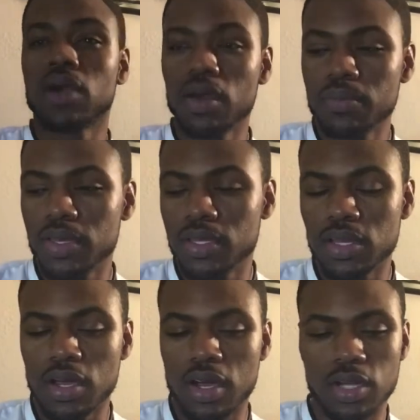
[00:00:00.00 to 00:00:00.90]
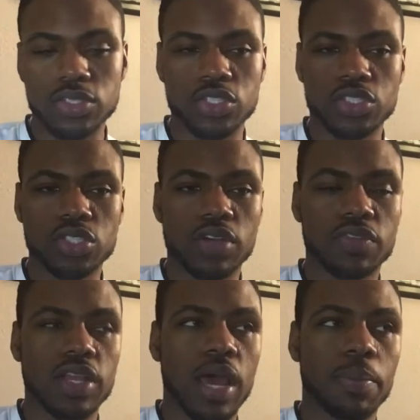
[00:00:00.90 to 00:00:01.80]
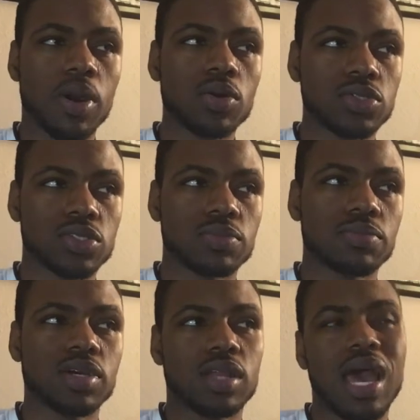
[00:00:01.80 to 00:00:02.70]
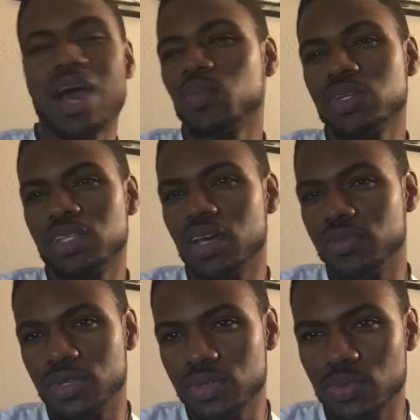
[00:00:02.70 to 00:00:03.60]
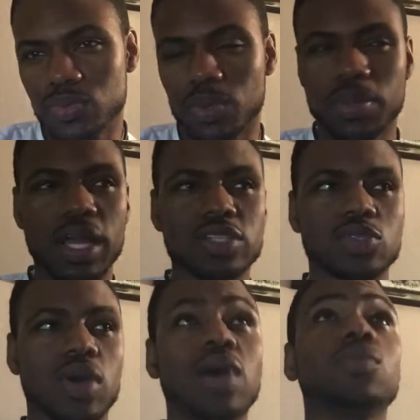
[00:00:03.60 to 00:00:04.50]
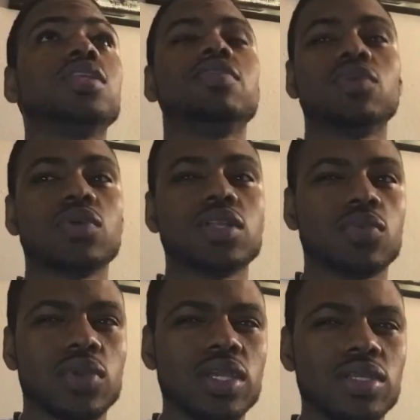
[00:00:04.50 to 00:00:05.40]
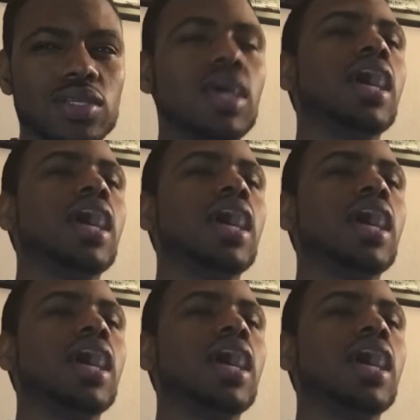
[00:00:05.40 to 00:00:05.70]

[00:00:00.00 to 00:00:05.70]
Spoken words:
comment under stuff that I post, but I would never reply to it. I wouldn't even really read it.